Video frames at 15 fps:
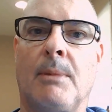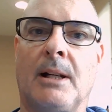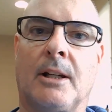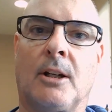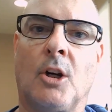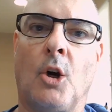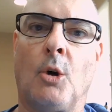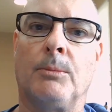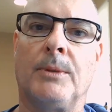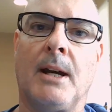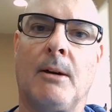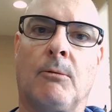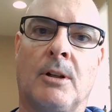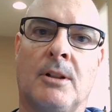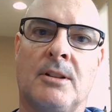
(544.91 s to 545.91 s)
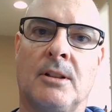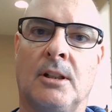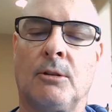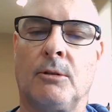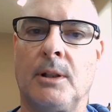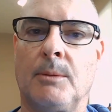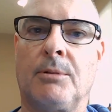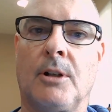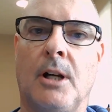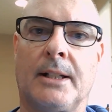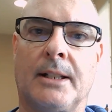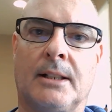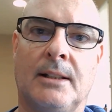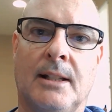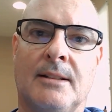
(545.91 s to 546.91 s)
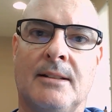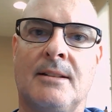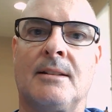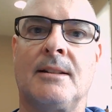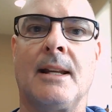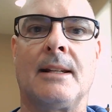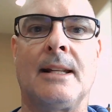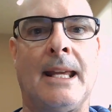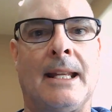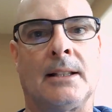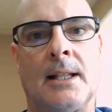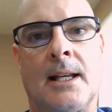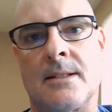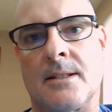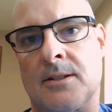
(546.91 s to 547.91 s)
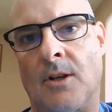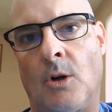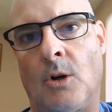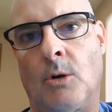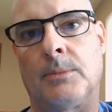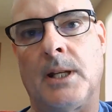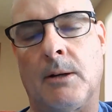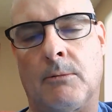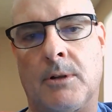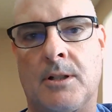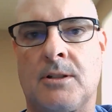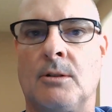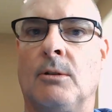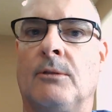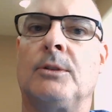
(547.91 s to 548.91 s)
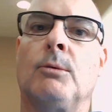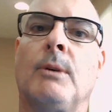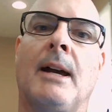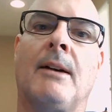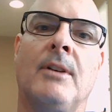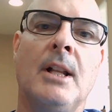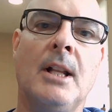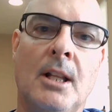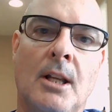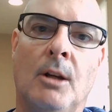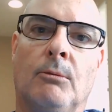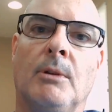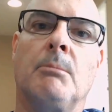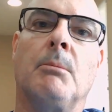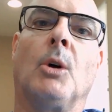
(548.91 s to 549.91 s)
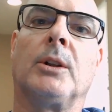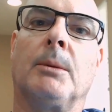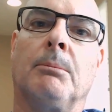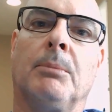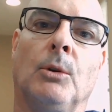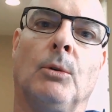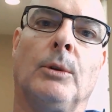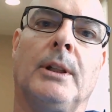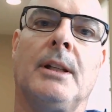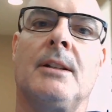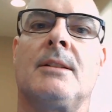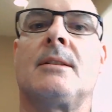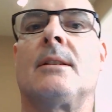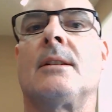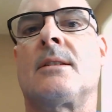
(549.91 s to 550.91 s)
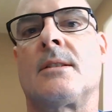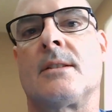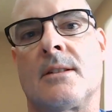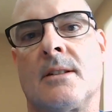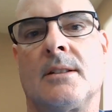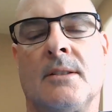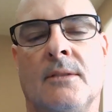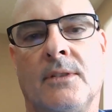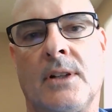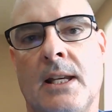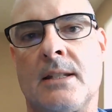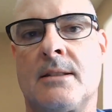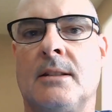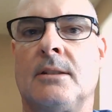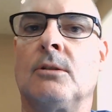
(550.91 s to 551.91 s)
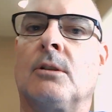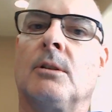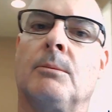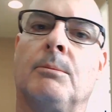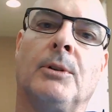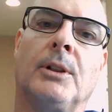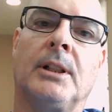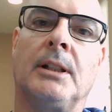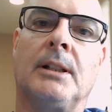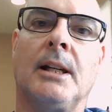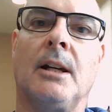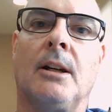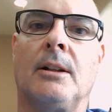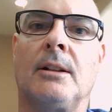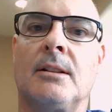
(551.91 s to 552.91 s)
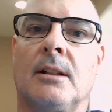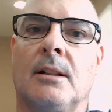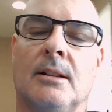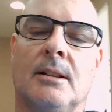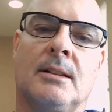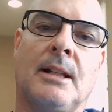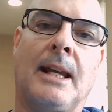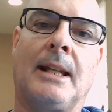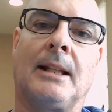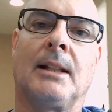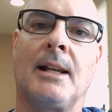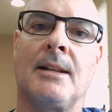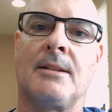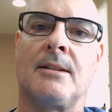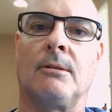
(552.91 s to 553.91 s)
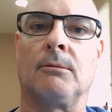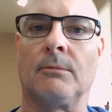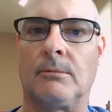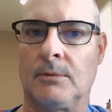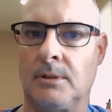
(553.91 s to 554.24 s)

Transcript: about our home network security product that analyzes home networks. So if you have remote employees, this is a device that you could put in there and to analyze their